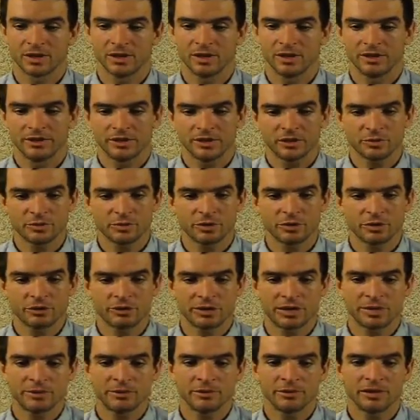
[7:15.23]
In this
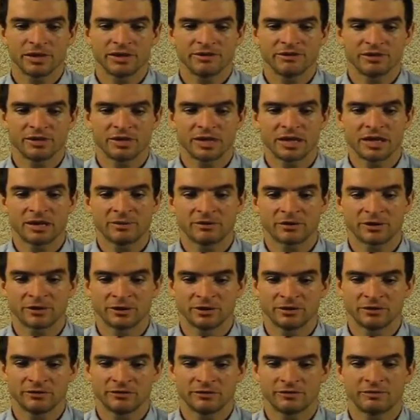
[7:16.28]
program, you have the option
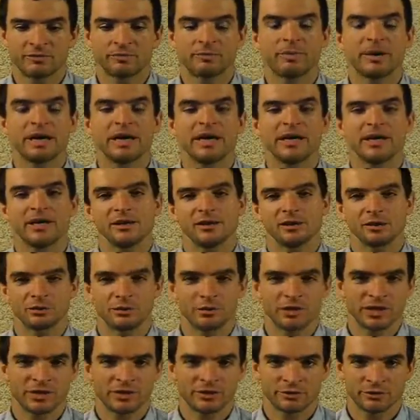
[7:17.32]
of paying your
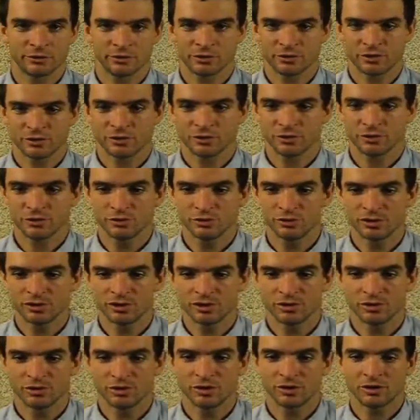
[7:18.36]
way through school,
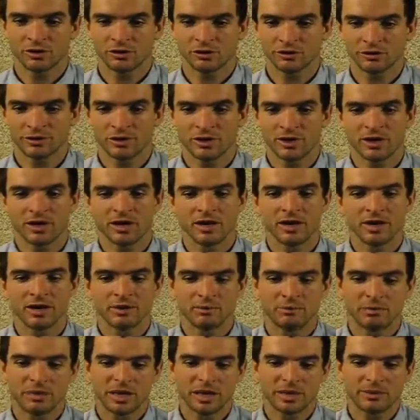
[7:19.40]
so-called,
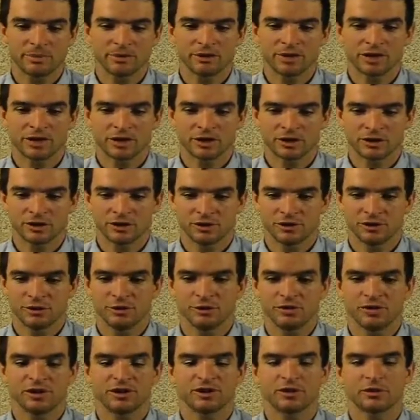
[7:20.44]
by production,
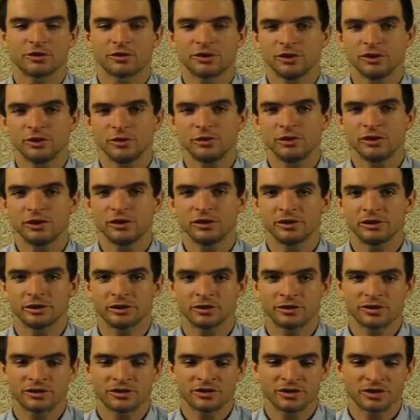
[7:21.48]
using your newly
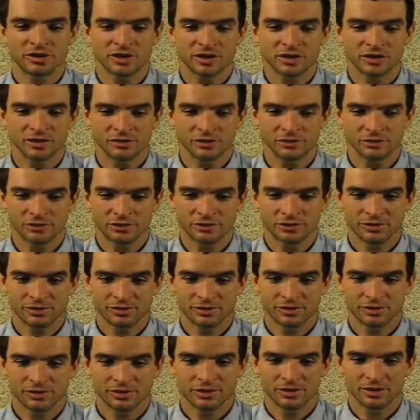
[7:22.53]
learned skills.
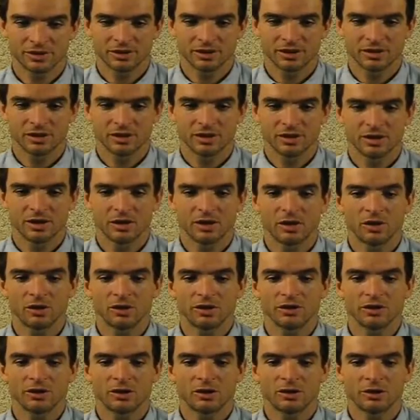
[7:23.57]
All
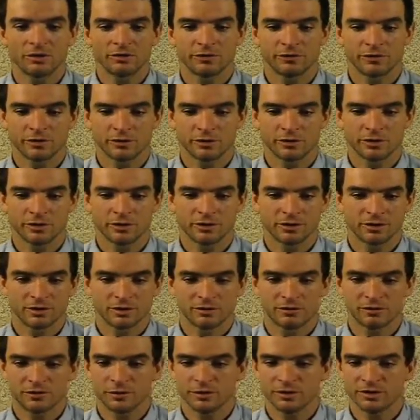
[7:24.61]
in all, for a
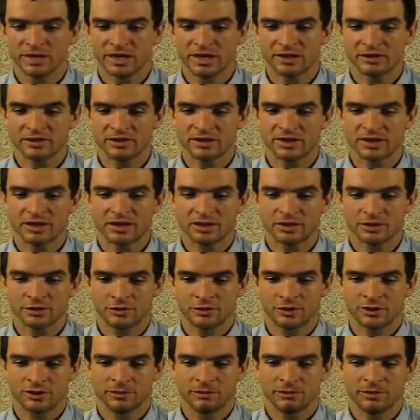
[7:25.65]
few $1,000s,
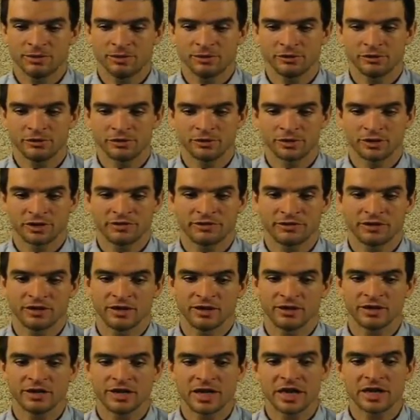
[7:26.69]
you can build yourself an
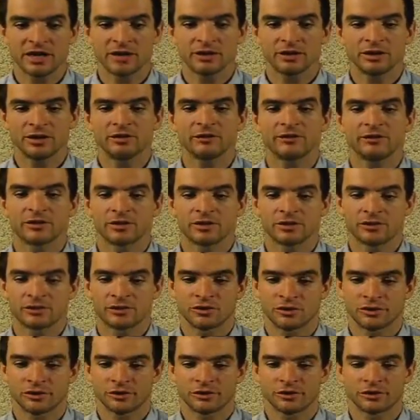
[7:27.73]
entire
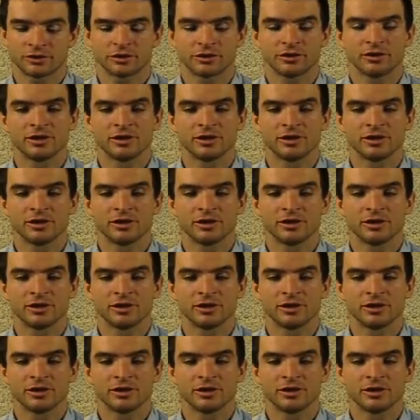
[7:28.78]
infrastructure